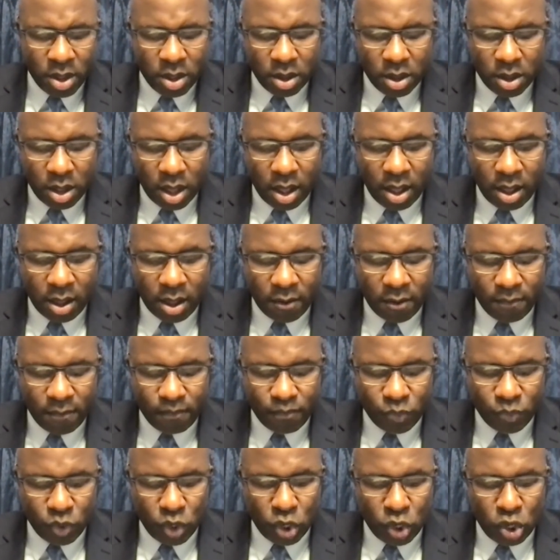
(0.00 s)

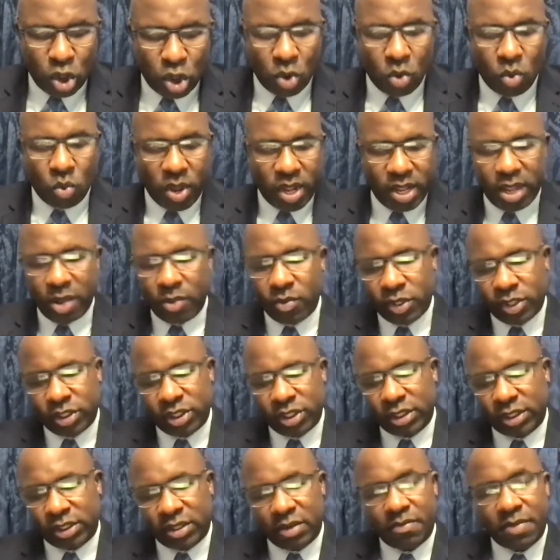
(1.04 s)
Winning was
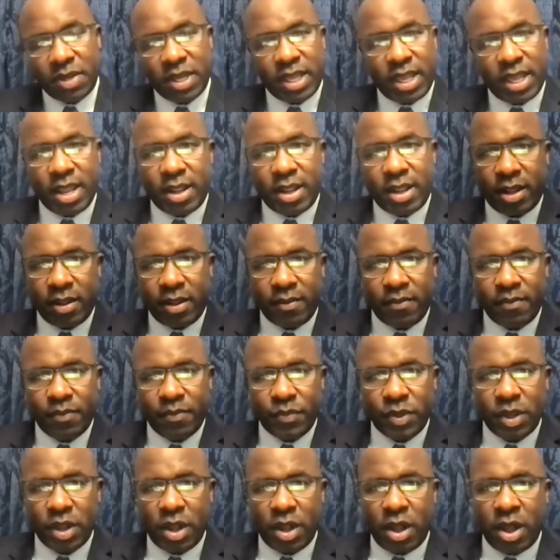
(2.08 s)
just the beginning.
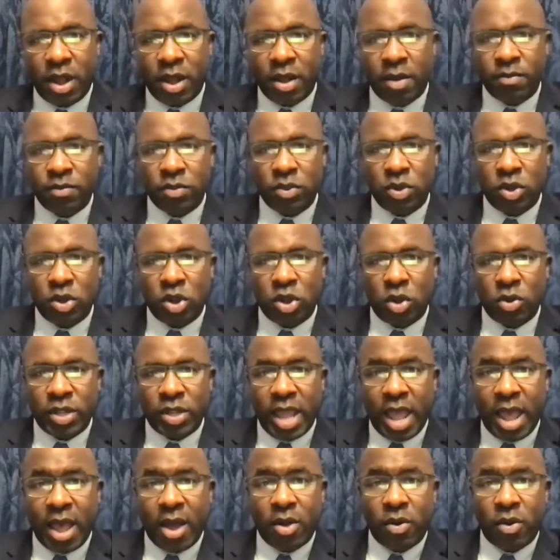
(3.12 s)

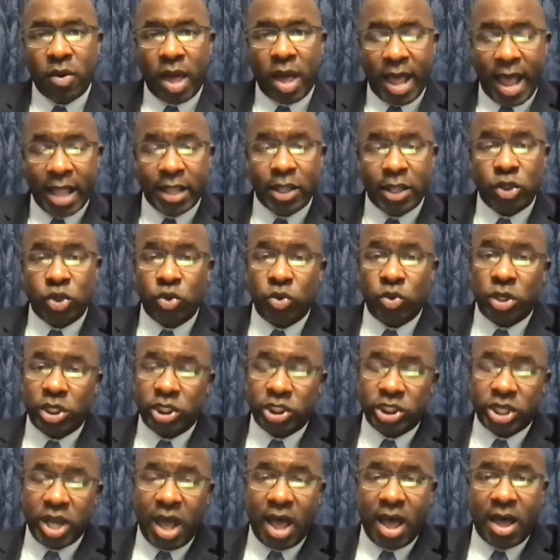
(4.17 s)
Now I got to do the
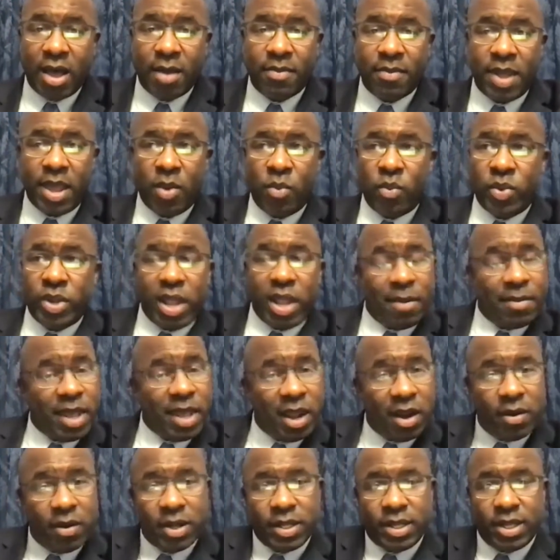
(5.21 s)
job. And when I'm
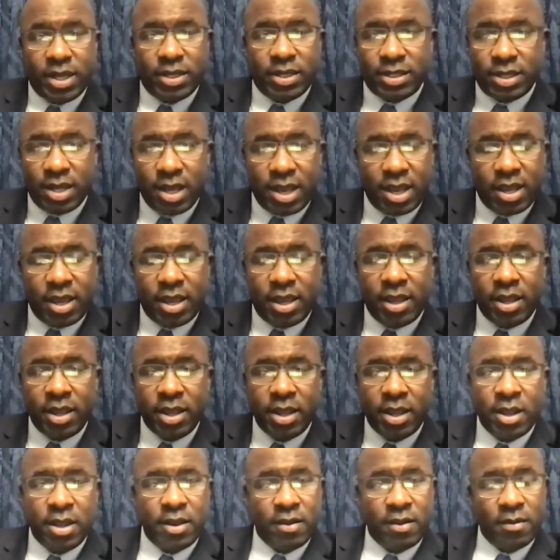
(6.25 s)
here in DC,
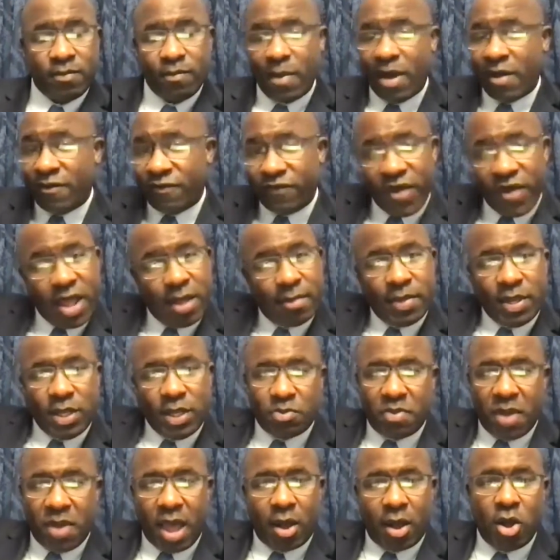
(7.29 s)
my family's
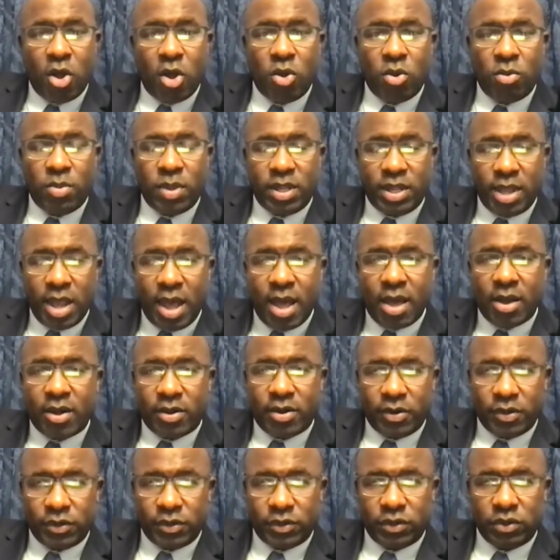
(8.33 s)
back home in
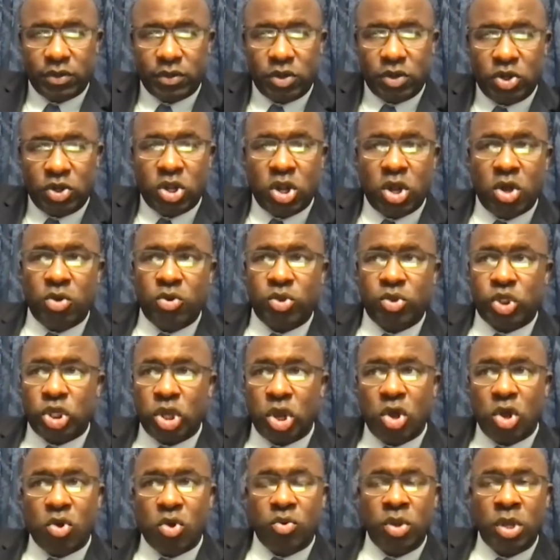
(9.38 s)
Yonkers,
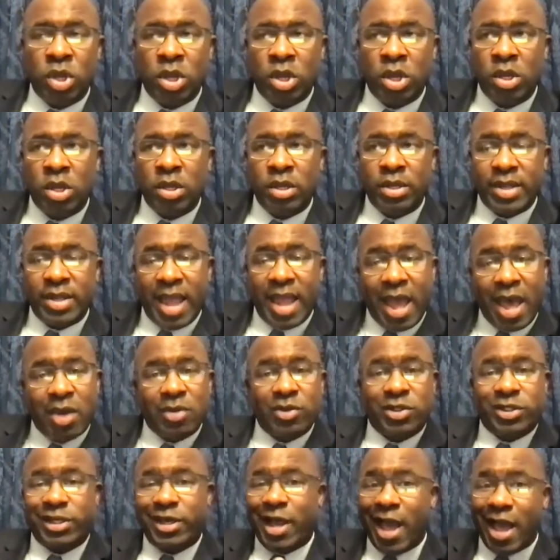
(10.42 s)
so now
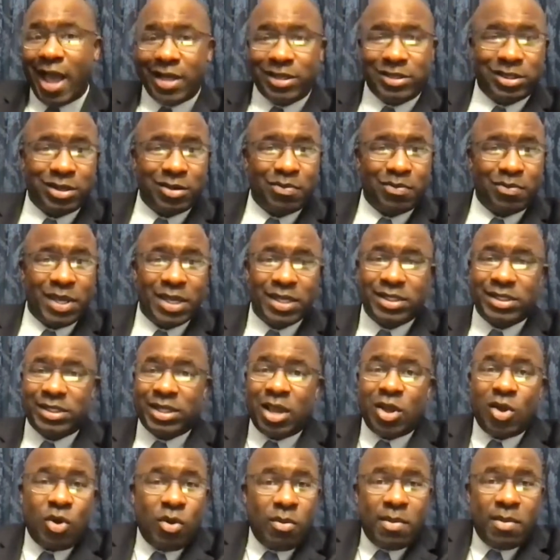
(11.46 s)
she has to be a
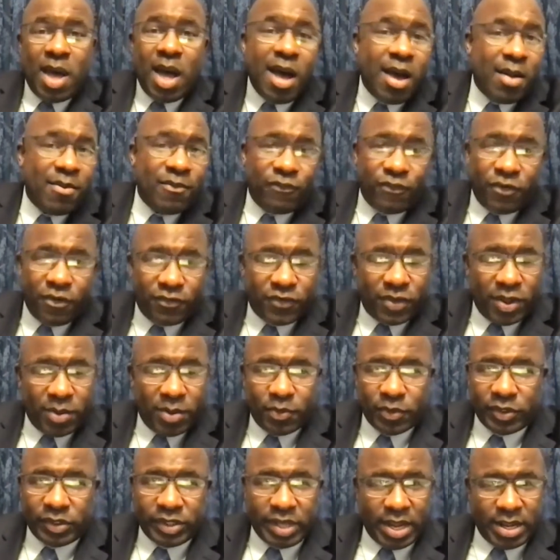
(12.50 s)
single mom
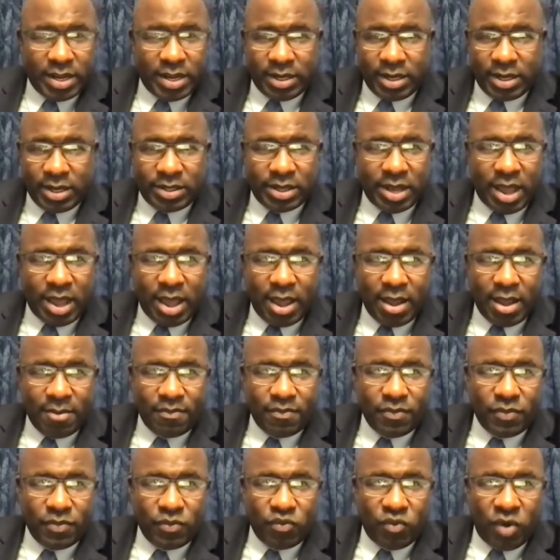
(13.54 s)
50% of the time.
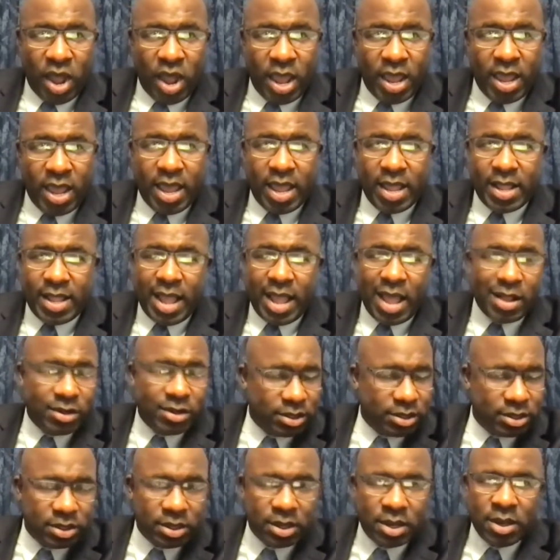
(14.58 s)
Right. And
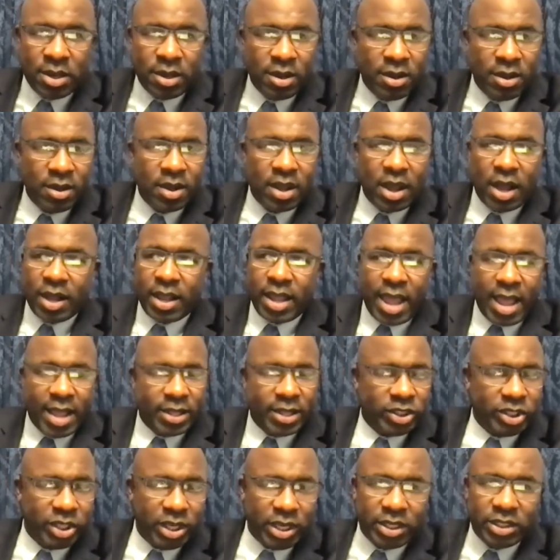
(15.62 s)
that's, again,
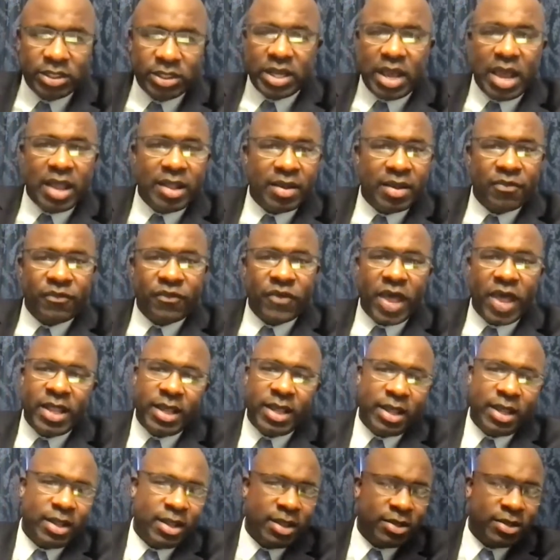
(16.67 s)
she ain't signed up for
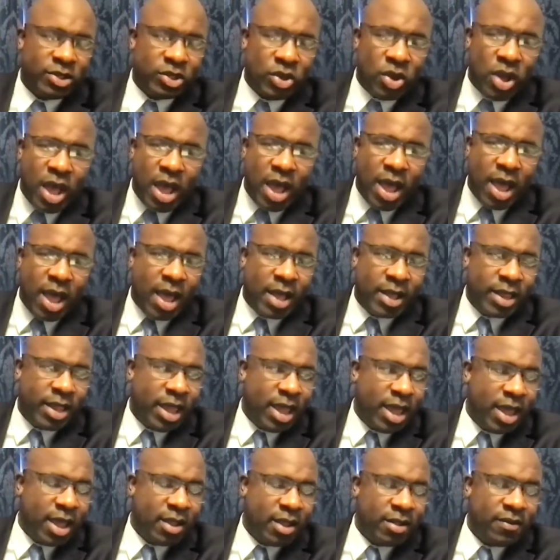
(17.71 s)
any of this. So I
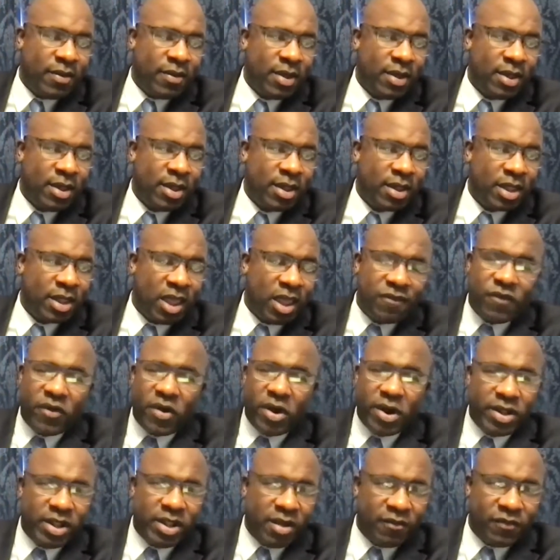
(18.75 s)
can't give
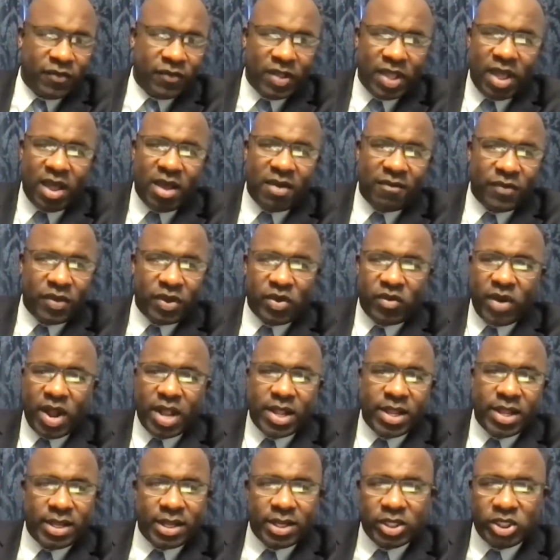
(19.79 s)
her enough love and
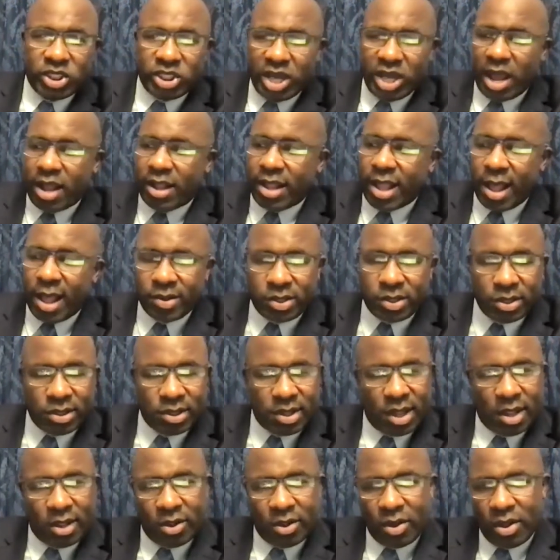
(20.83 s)
credit and shout outs
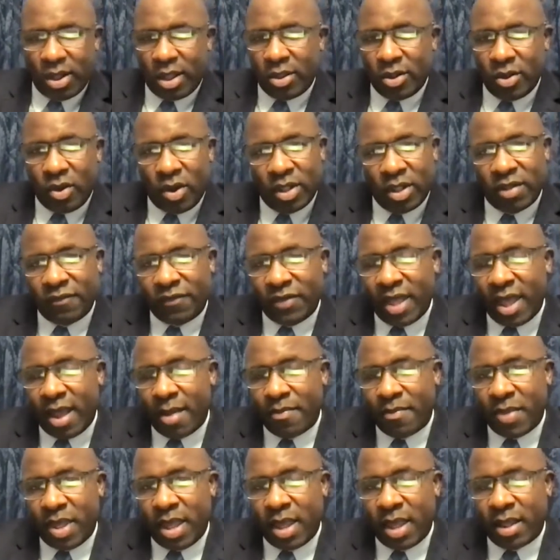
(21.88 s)
and all of
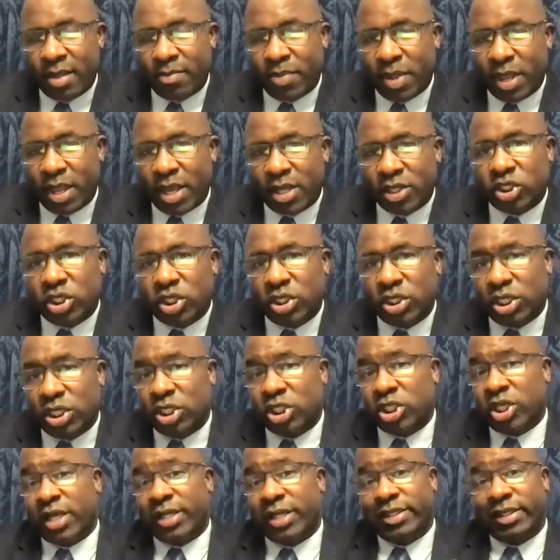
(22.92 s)
that, man, because she's
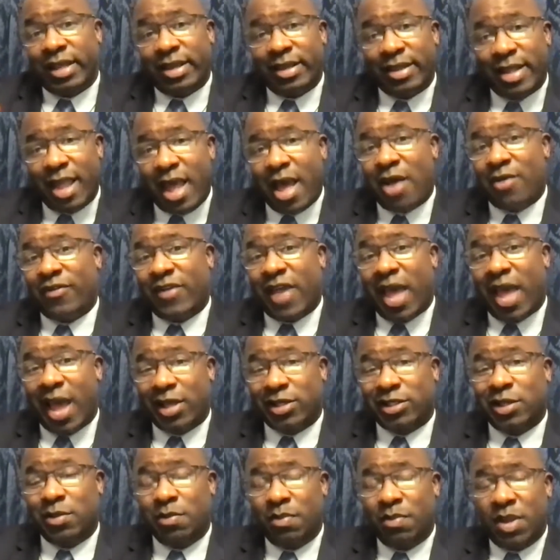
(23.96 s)
adjusting now to
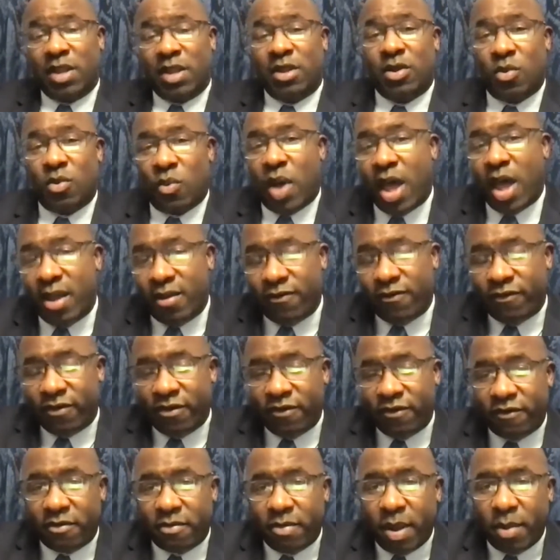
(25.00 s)
actually being the wife
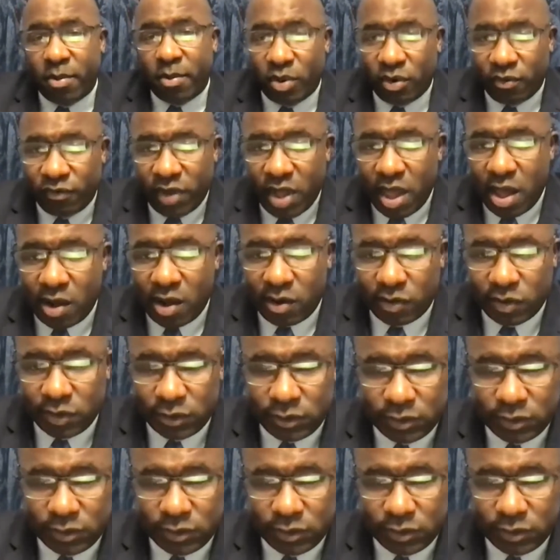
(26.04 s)
of a member of Congress.